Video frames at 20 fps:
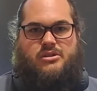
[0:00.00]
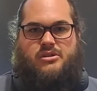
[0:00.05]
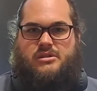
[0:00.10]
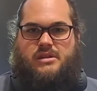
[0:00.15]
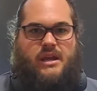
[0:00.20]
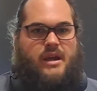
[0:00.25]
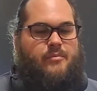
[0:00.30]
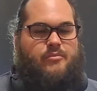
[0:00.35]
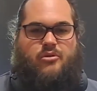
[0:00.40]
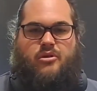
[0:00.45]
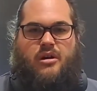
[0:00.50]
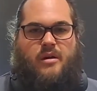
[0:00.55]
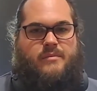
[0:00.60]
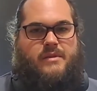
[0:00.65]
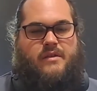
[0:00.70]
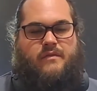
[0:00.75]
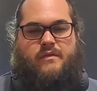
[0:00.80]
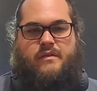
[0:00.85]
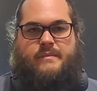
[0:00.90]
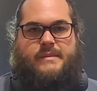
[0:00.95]
just like a prime
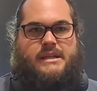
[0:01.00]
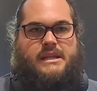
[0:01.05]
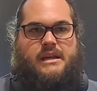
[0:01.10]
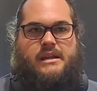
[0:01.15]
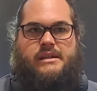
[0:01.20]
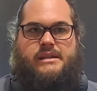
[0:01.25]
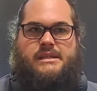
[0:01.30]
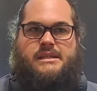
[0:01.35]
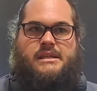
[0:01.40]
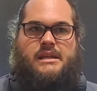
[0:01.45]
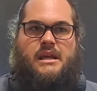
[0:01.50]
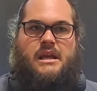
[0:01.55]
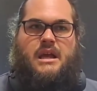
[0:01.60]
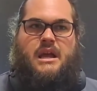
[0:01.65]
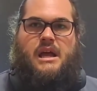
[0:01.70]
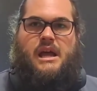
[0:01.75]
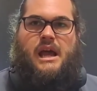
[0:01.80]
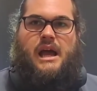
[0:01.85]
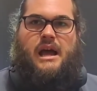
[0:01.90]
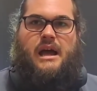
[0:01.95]
knit from Adidas.
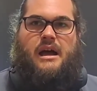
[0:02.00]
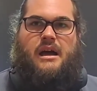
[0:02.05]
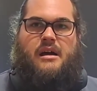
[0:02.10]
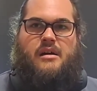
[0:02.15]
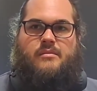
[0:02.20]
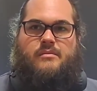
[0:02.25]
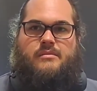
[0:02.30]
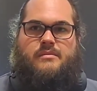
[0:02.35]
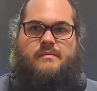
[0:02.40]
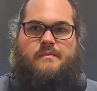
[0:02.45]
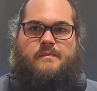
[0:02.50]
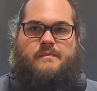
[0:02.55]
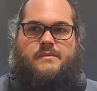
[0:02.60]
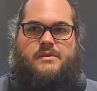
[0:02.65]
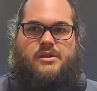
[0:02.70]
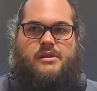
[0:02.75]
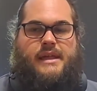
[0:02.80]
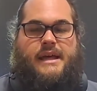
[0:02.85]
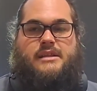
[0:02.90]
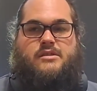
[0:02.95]

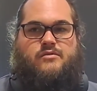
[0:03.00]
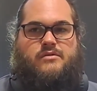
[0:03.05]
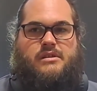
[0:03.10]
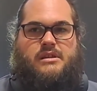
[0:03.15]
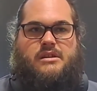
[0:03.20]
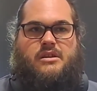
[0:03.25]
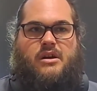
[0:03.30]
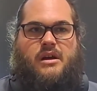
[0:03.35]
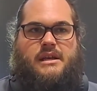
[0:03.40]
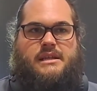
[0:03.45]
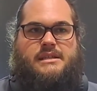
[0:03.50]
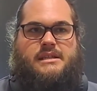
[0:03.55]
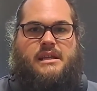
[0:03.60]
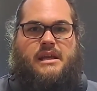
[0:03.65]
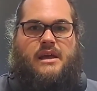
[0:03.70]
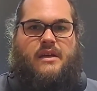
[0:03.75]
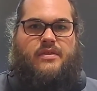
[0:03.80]
So that's really nice.